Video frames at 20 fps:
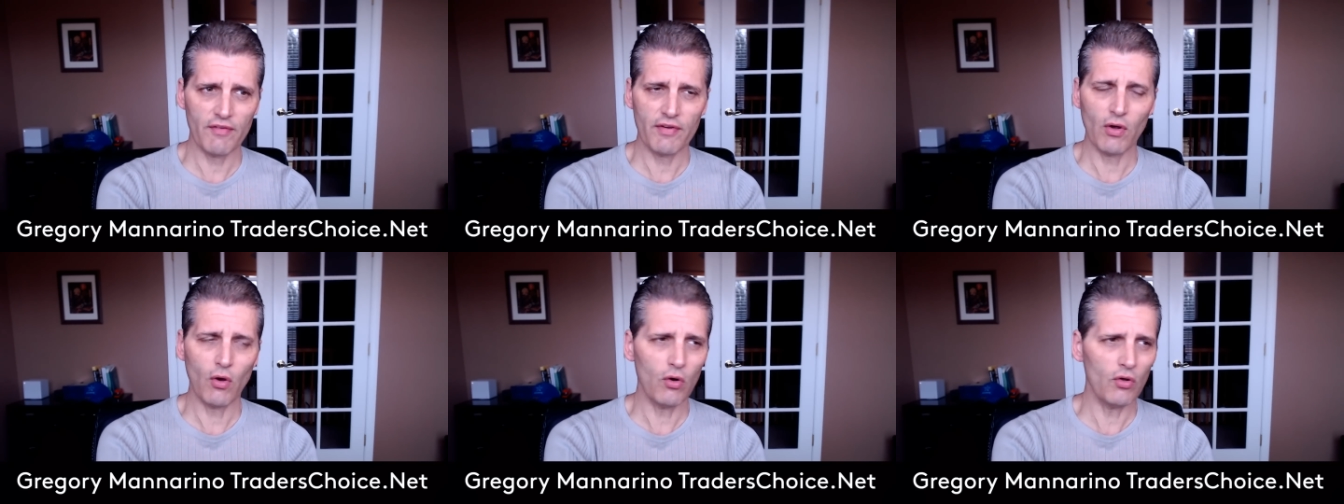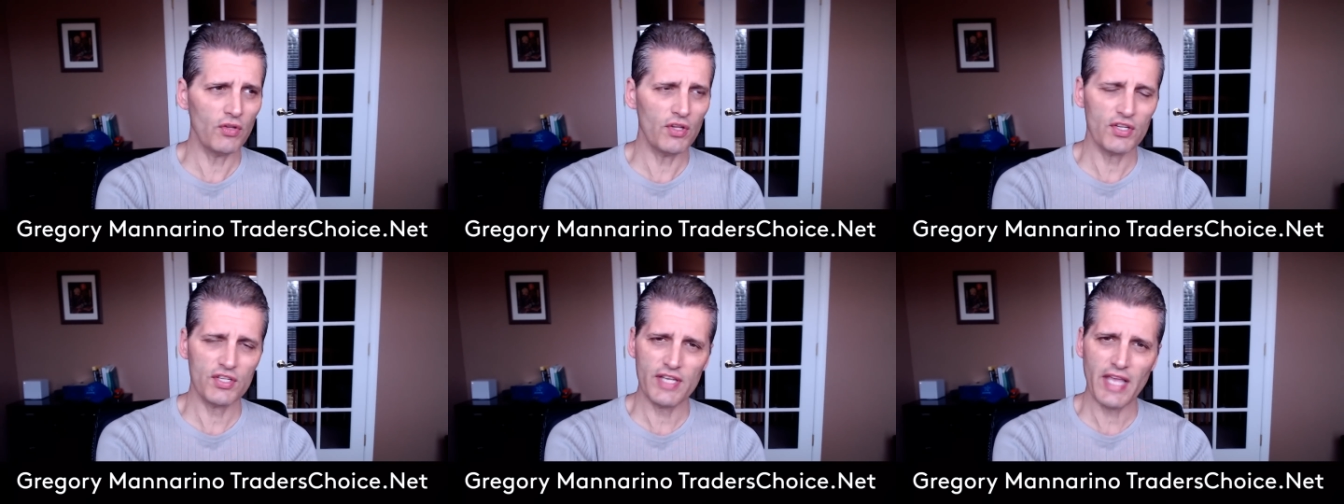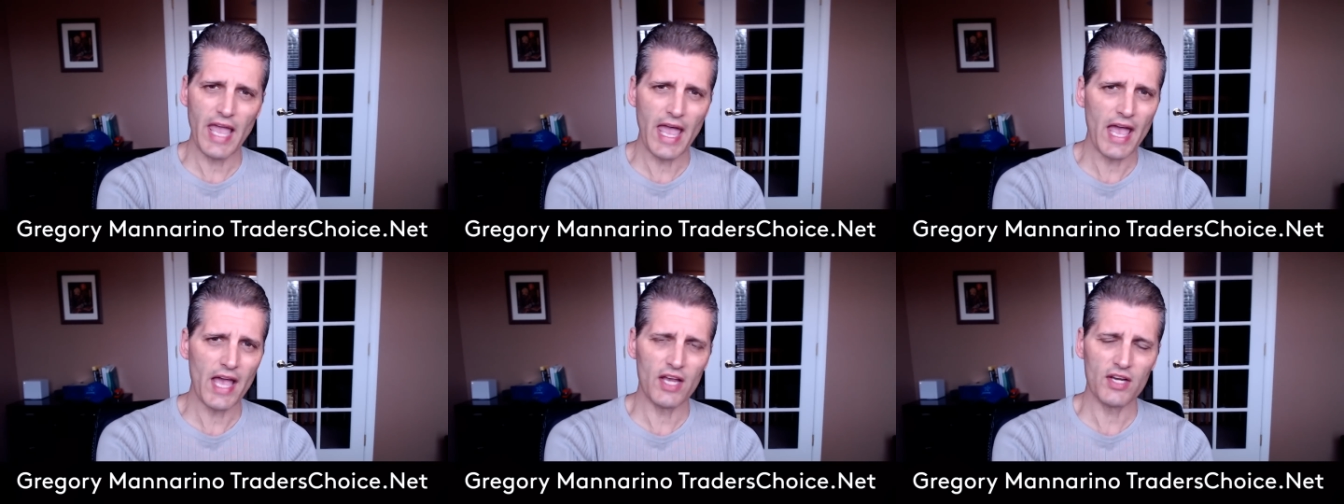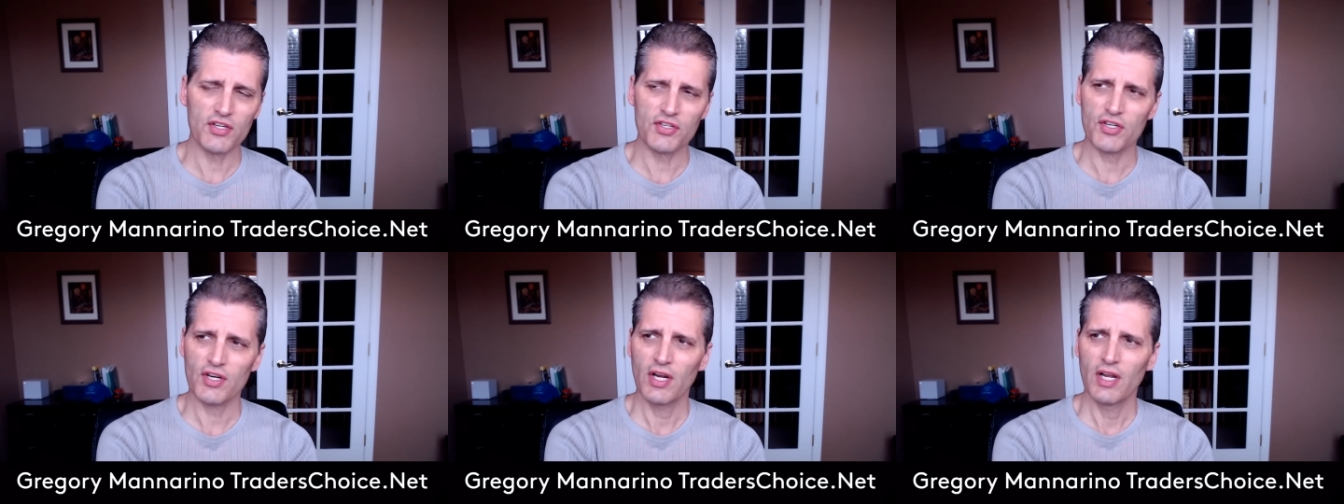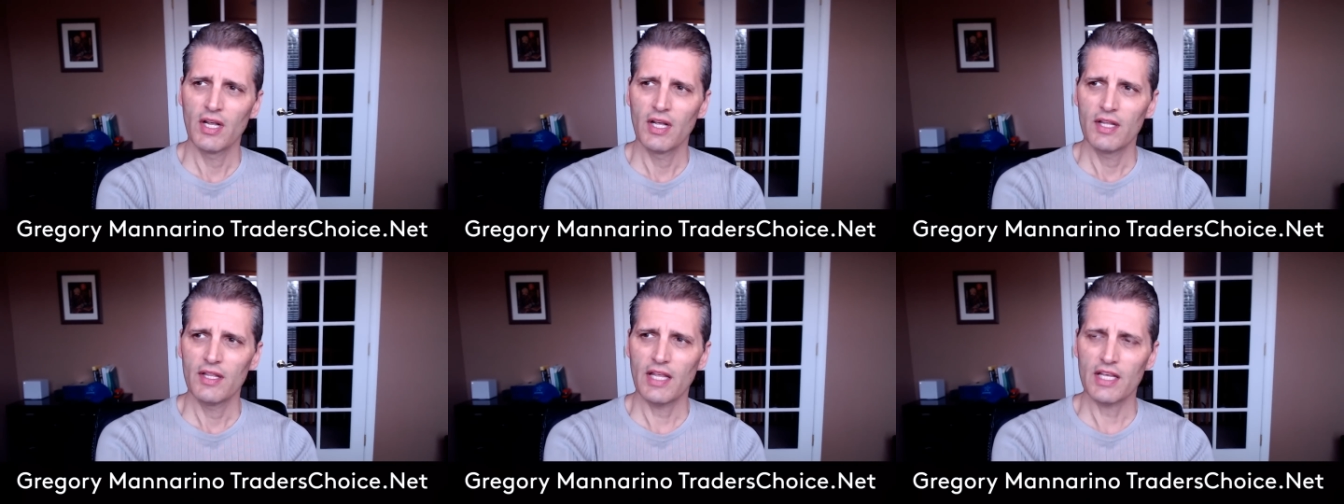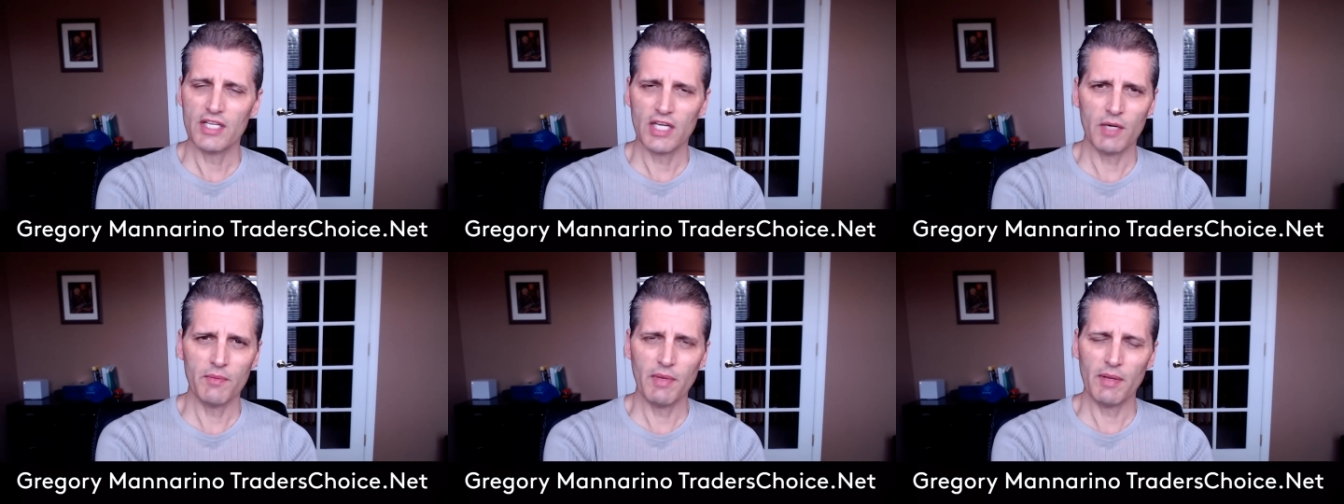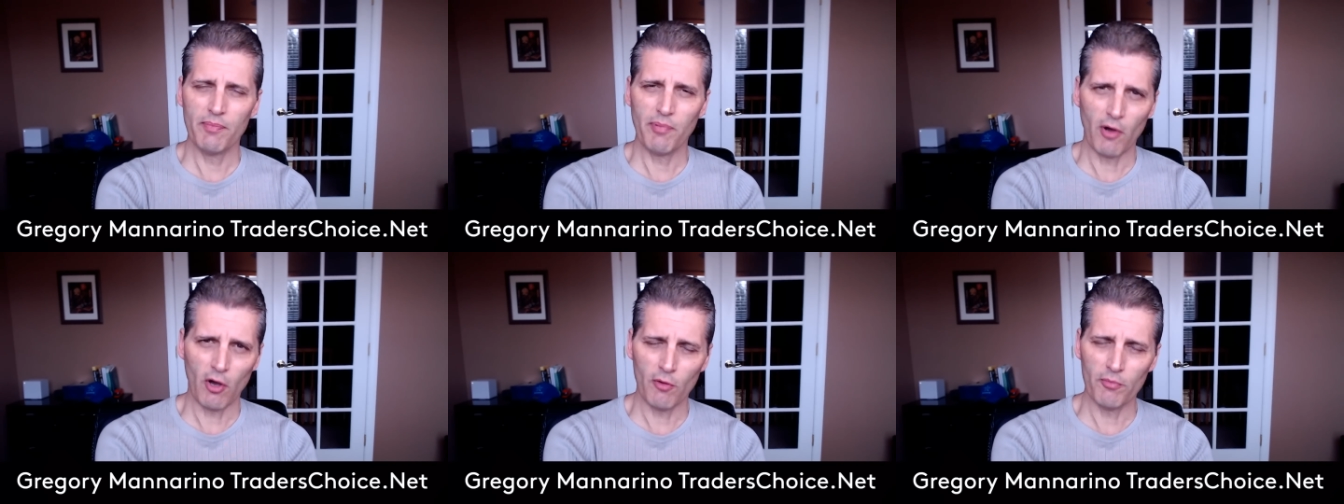all this cash that's going to be
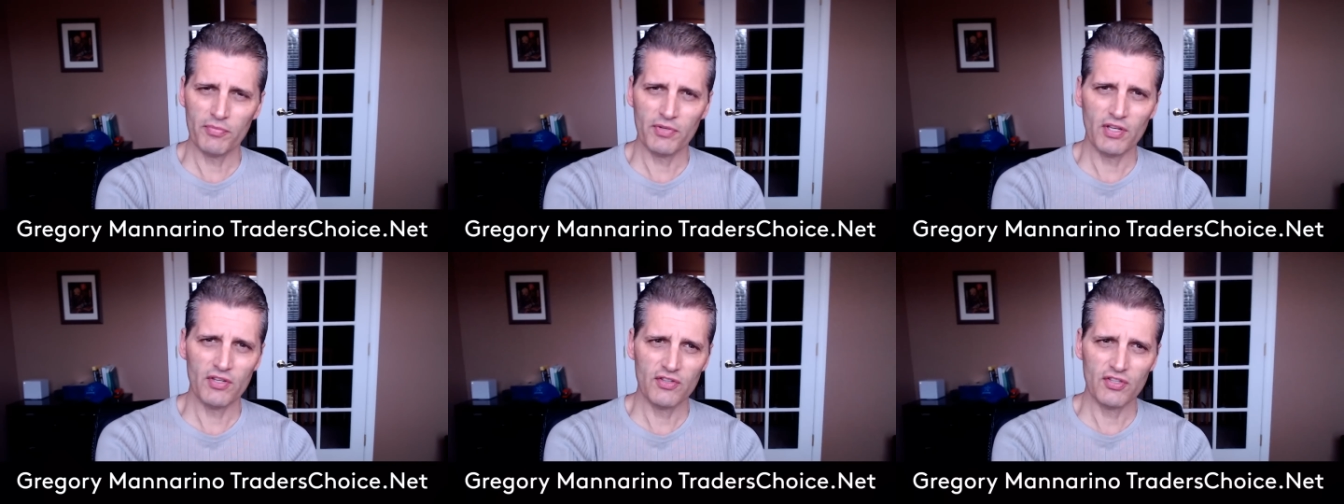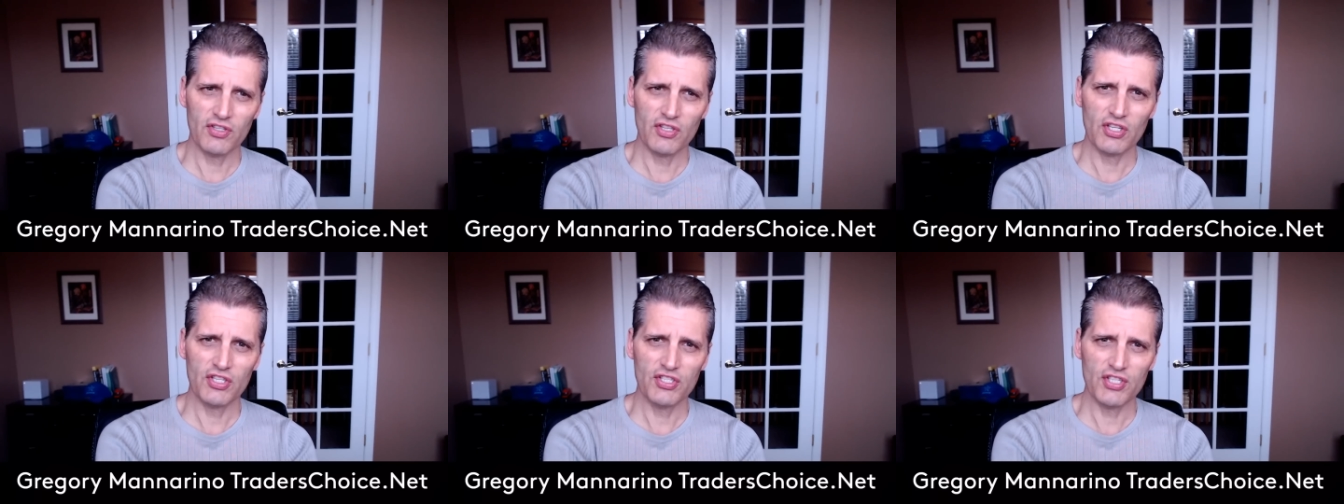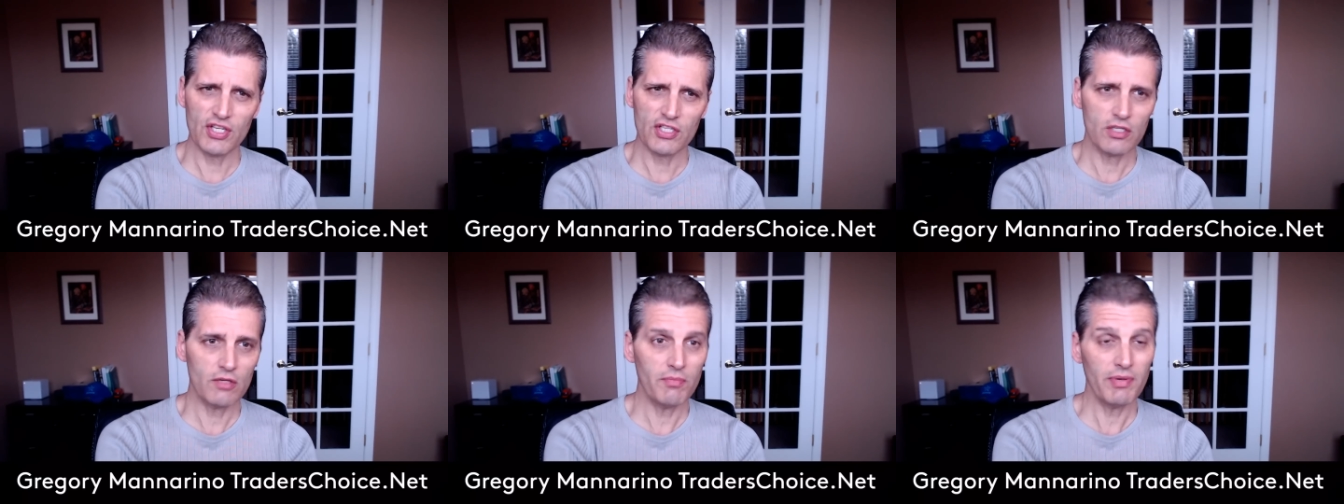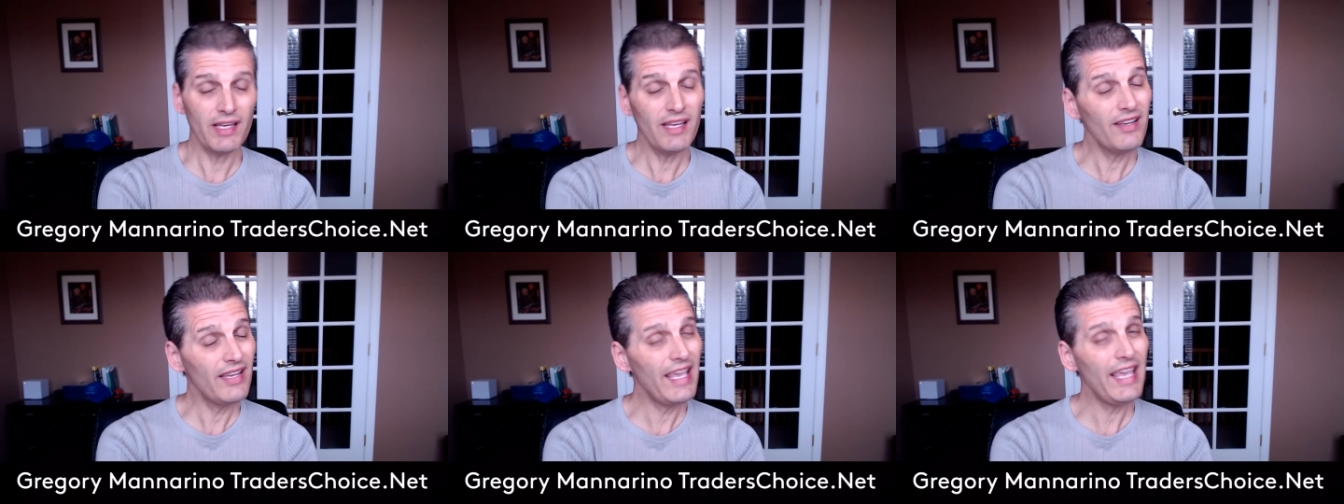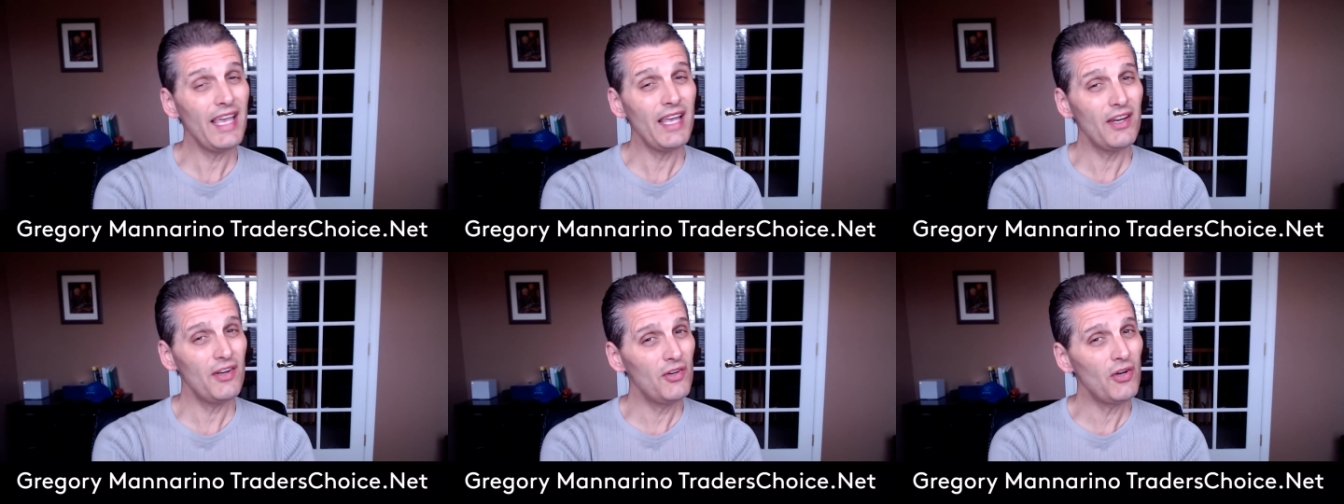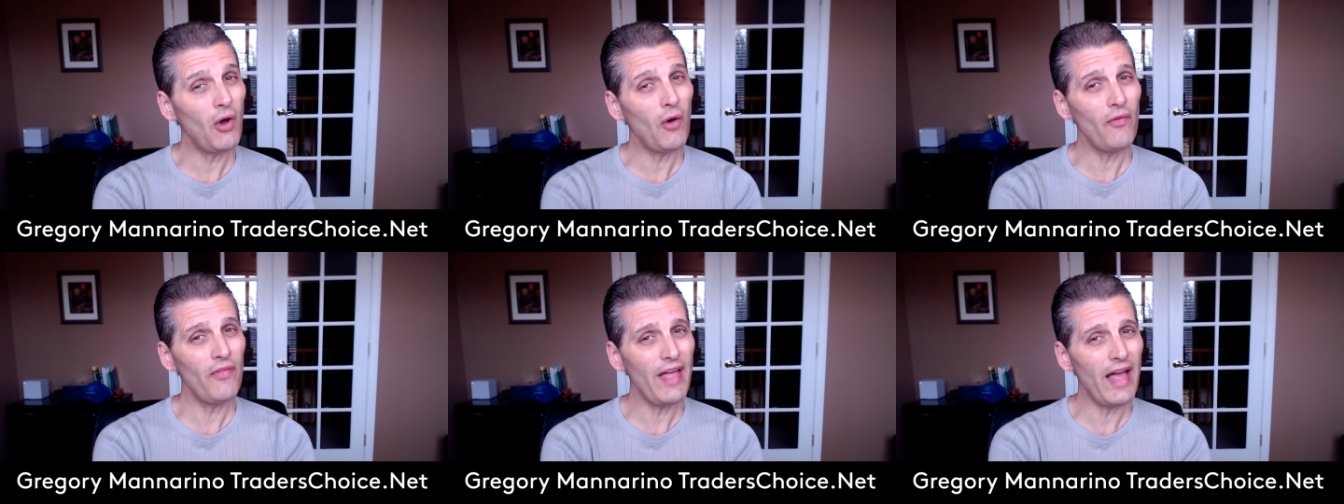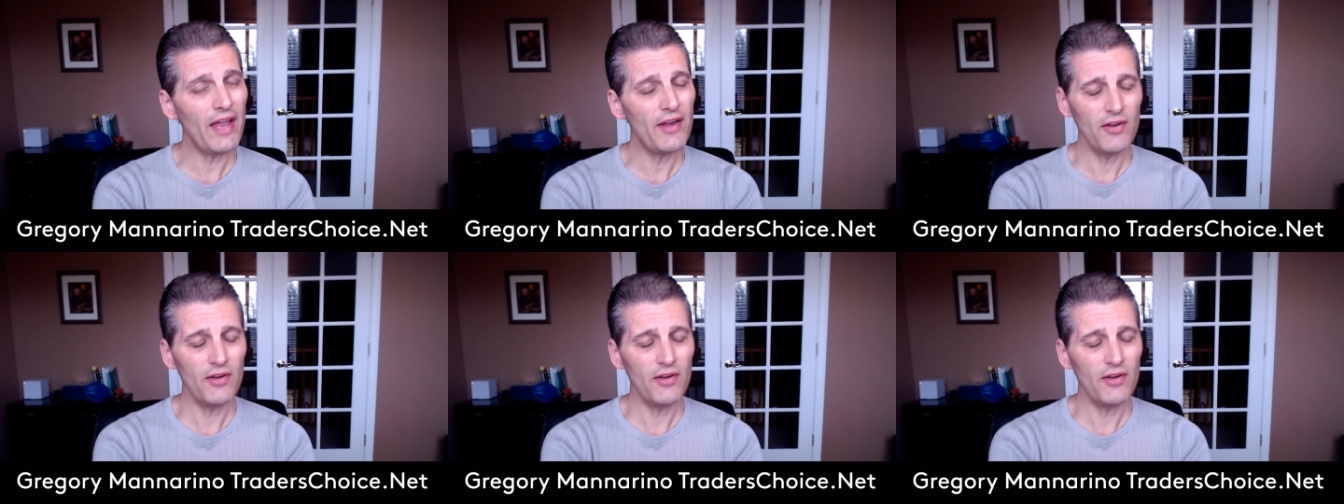pumped into the system, but you can't know that.